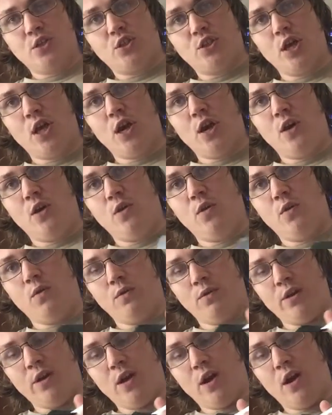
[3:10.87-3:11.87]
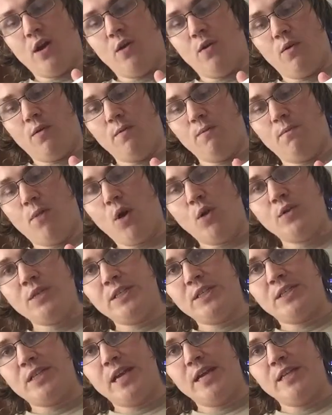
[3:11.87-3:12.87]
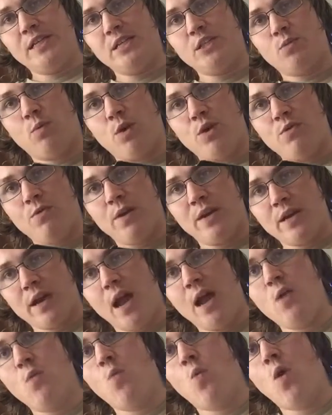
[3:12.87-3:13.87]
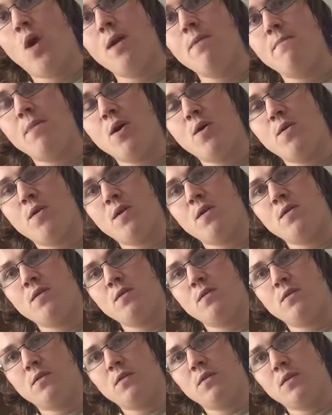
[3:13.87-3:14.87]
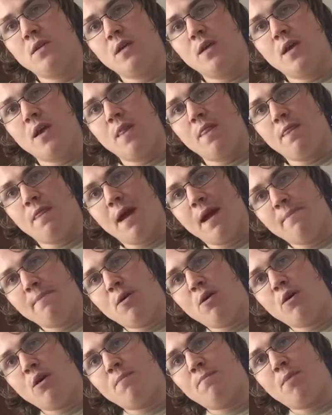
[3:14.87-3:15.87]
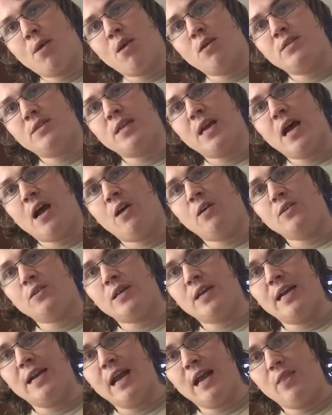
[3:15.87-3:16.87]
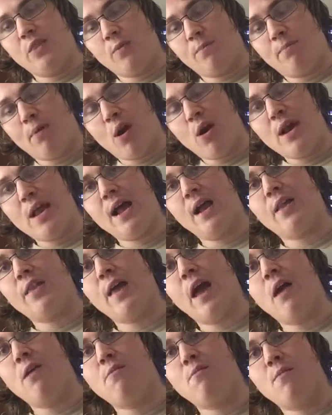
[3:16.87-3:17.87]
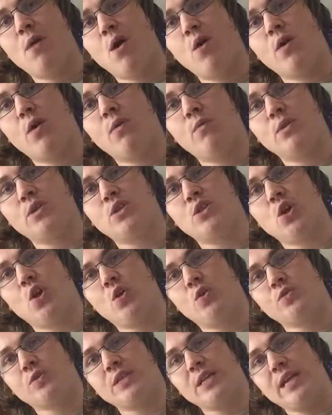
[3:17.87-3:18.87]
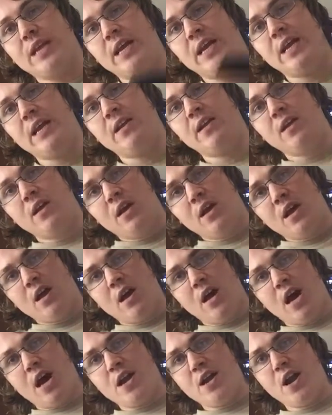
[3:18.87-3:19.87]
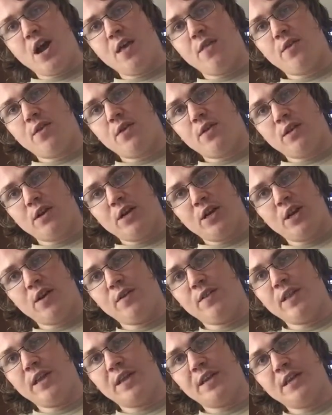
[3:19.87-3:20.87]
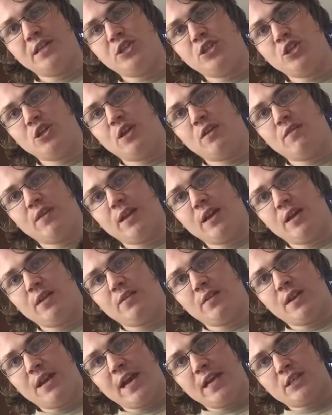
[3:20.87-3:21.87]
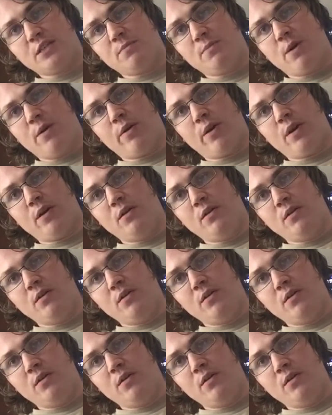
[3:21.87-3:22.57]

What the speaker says: So, multi-staging is where you ignite one motor, that motor burns out, and the burnout of that motor results in another, the ignition of the next motor.